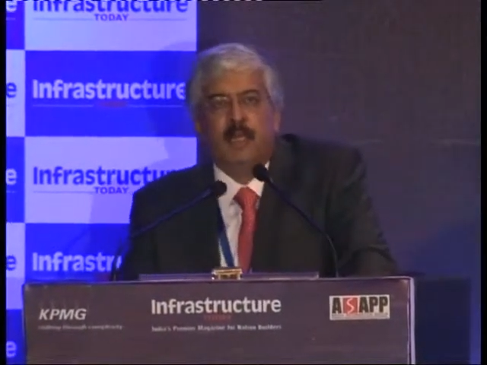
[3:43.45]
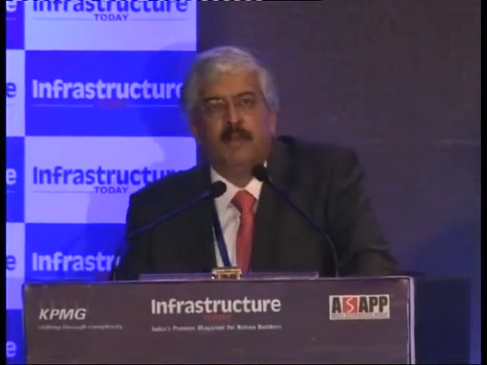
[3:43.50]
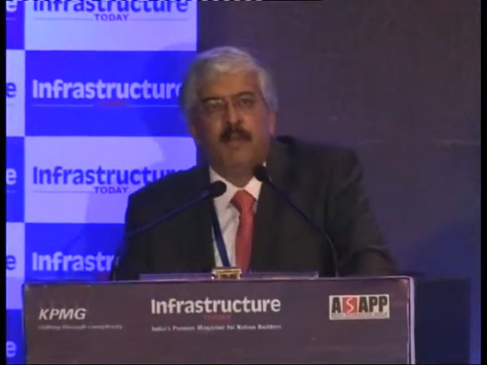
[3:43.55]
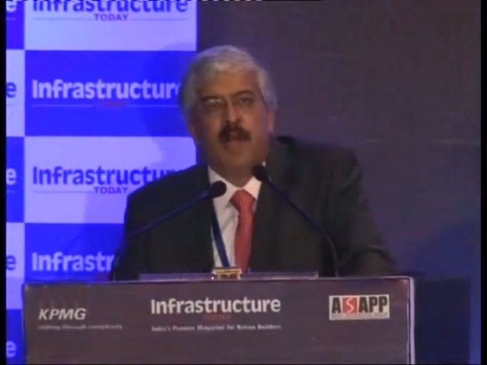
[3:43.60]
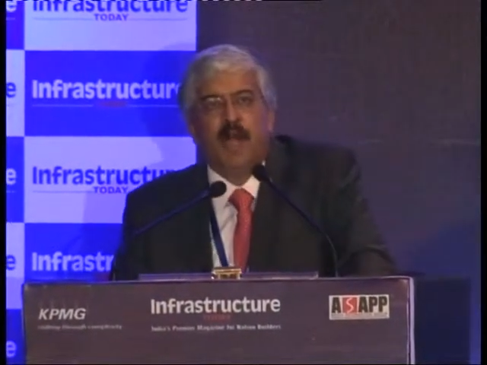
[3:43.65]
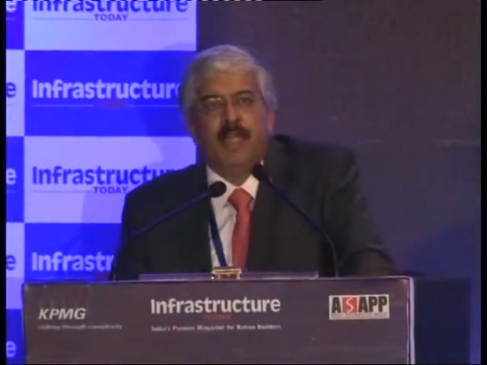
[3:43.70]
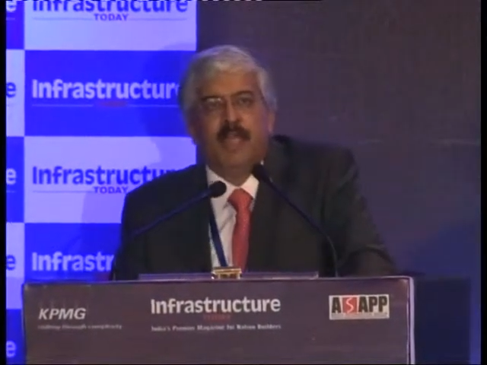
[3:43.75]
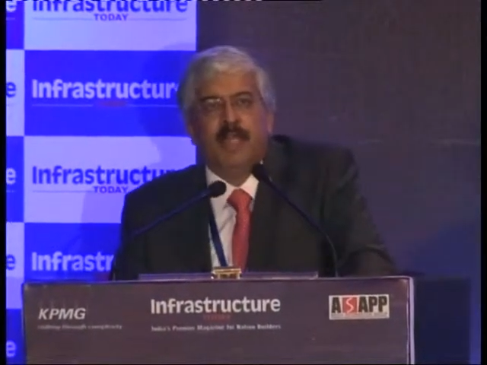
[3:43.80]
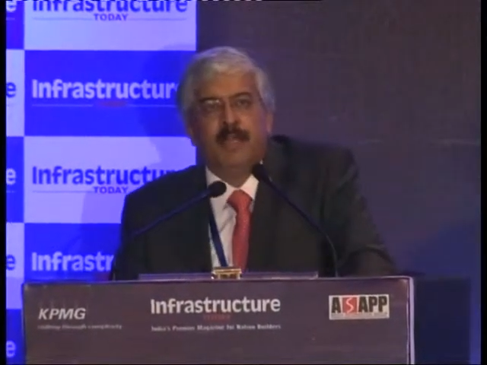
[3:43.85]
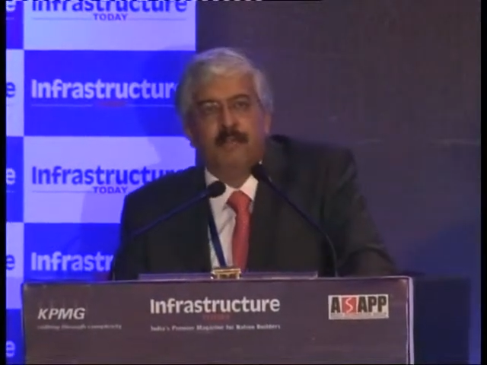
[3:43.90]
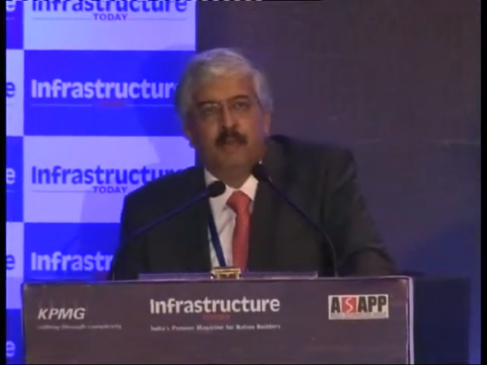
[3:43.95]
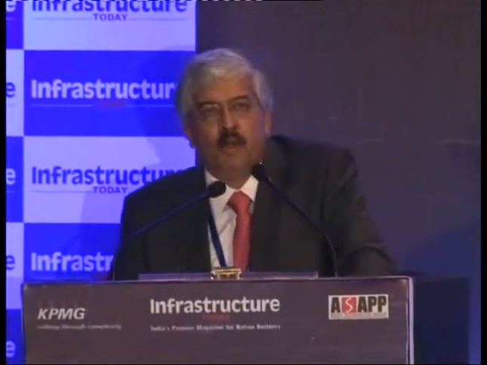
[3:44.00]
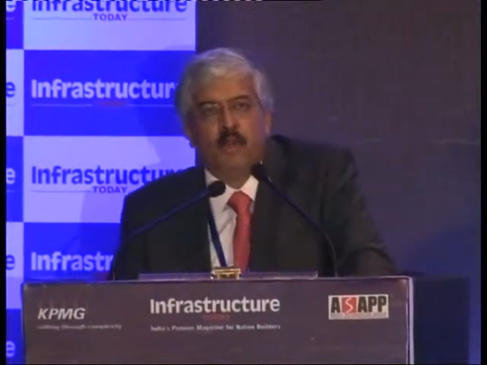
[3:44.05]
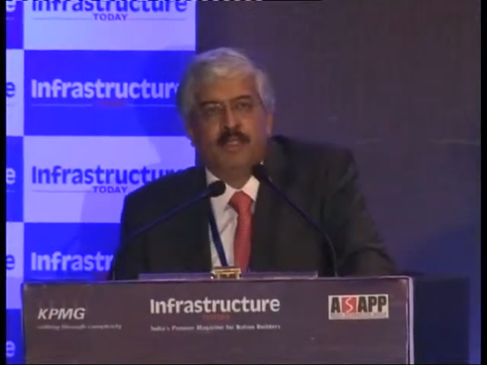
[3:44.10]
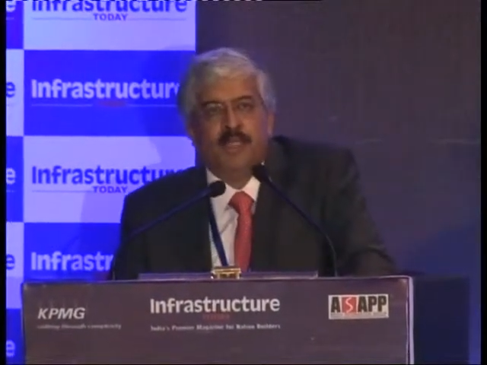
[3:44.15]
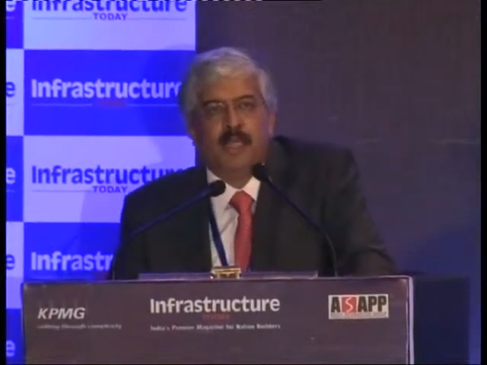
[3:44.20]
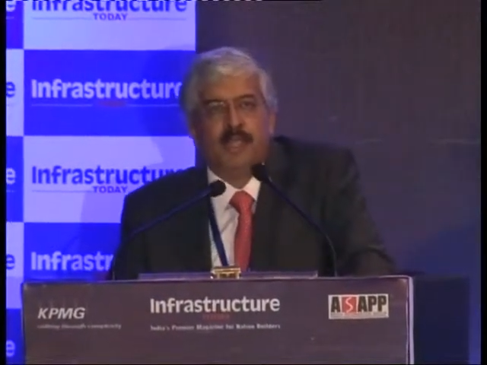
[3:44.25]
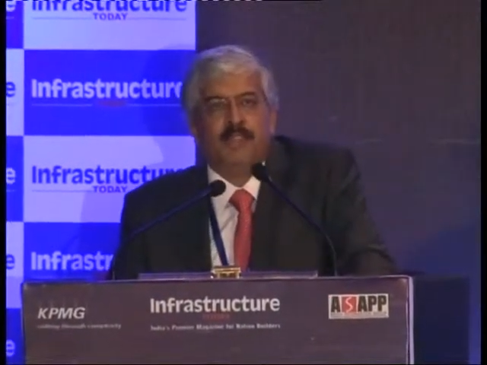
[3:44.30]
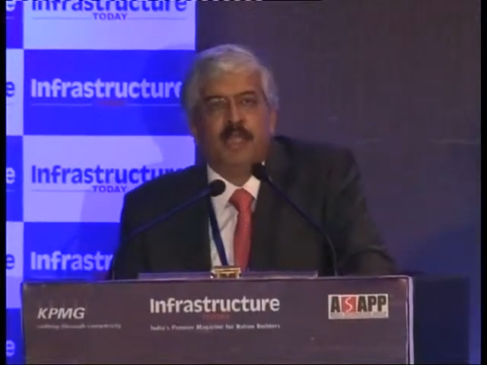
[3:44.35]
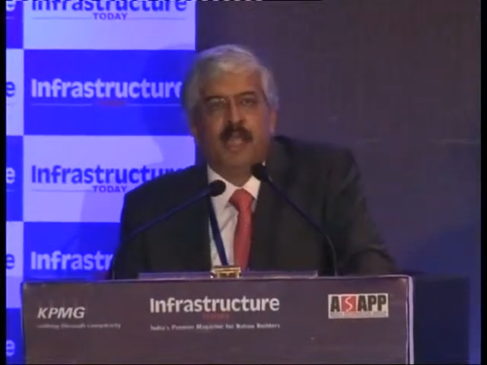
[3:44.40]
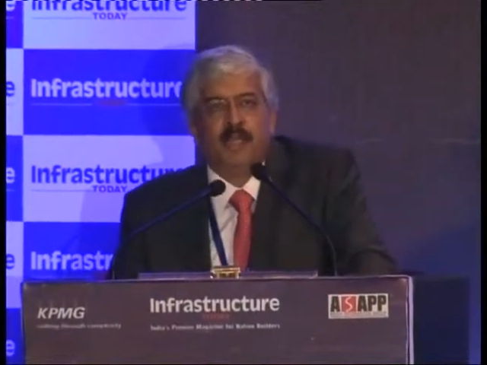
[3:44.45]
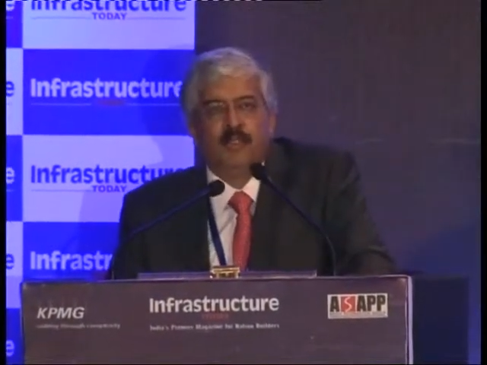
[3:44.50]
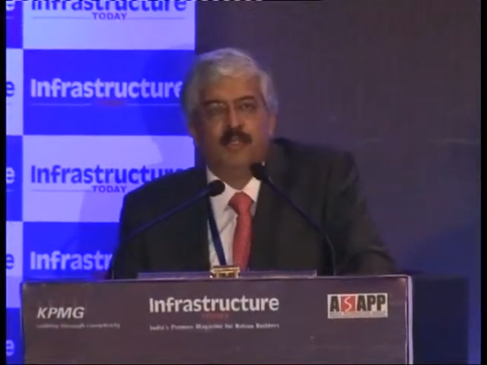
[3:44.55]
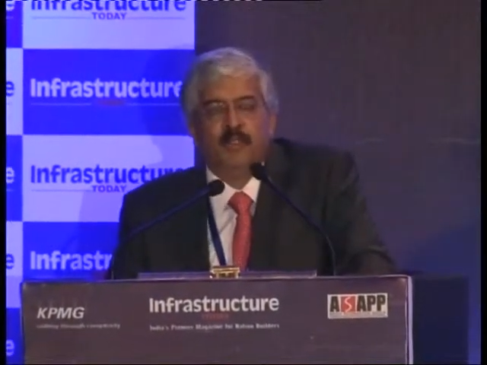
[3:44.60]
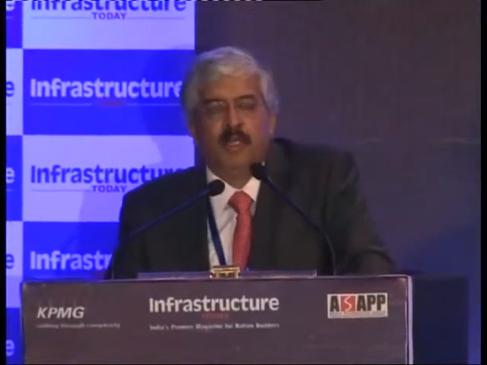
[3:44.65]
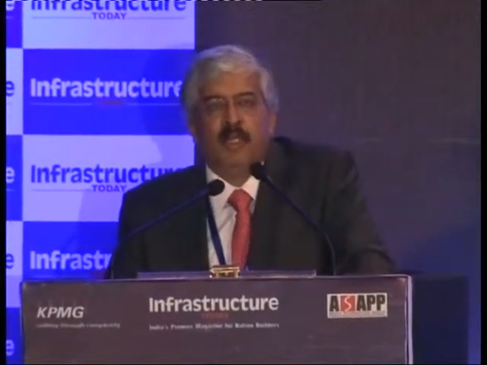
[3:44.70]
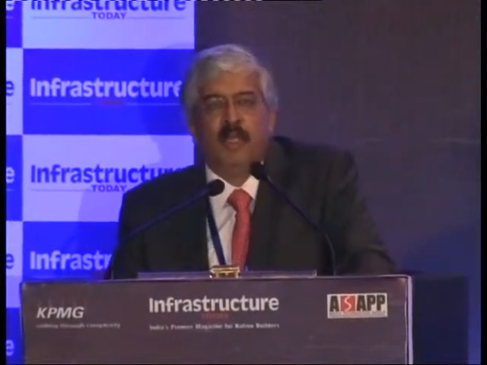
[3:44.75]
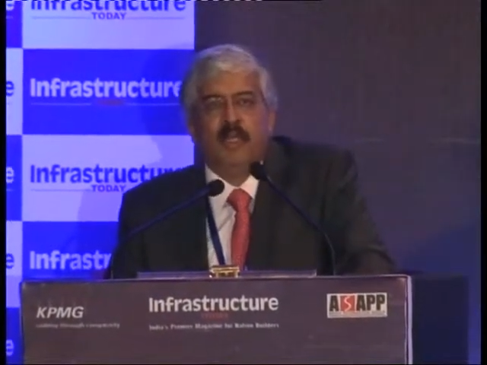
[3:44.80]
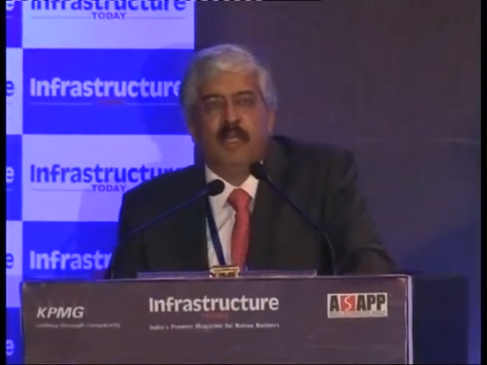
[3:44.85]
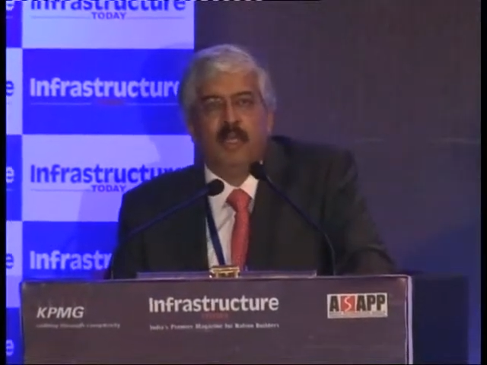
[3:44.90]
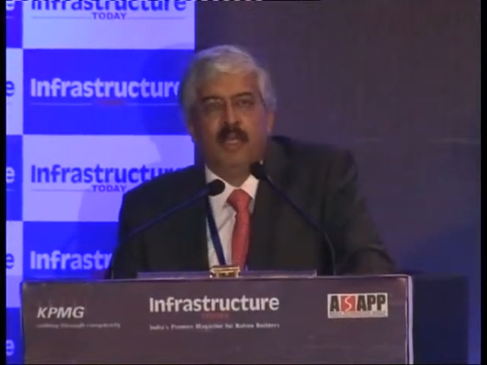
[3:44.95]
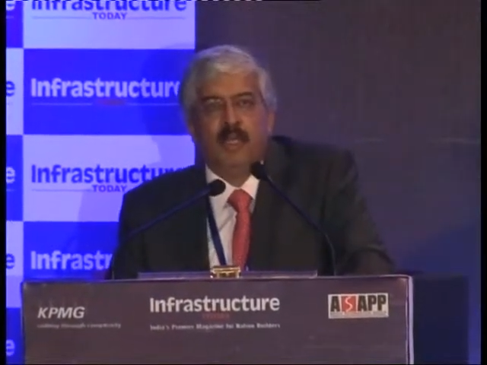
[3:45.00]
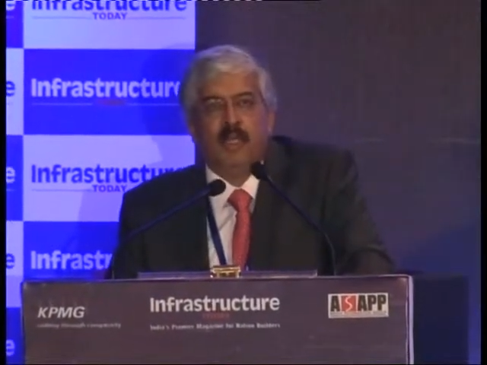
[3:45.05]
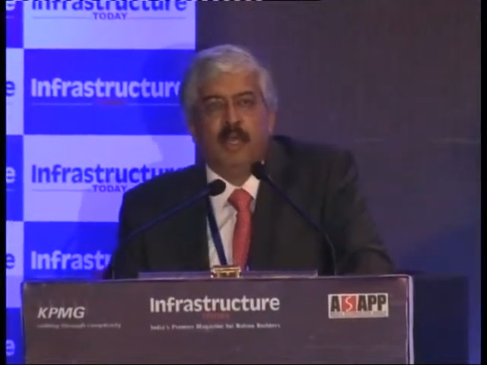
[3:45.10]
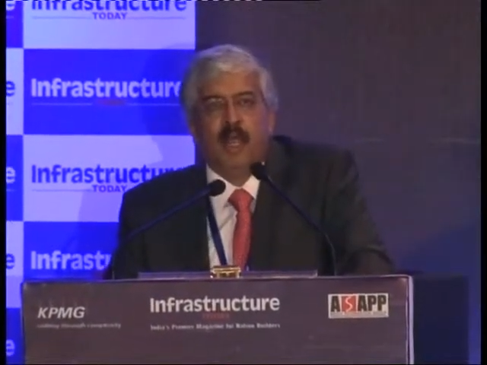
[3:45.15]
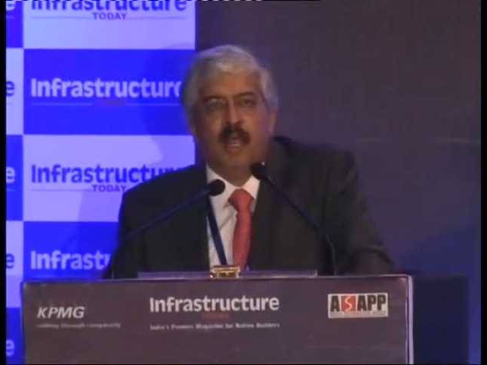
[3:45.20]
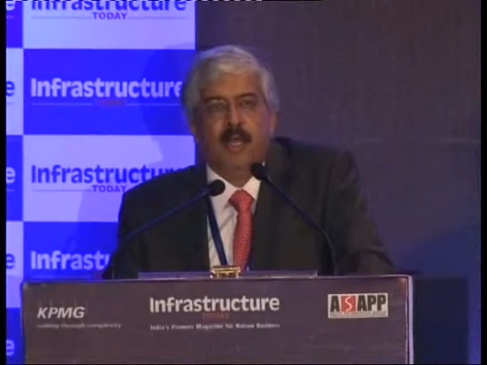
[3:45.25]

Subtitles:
marquee projects actually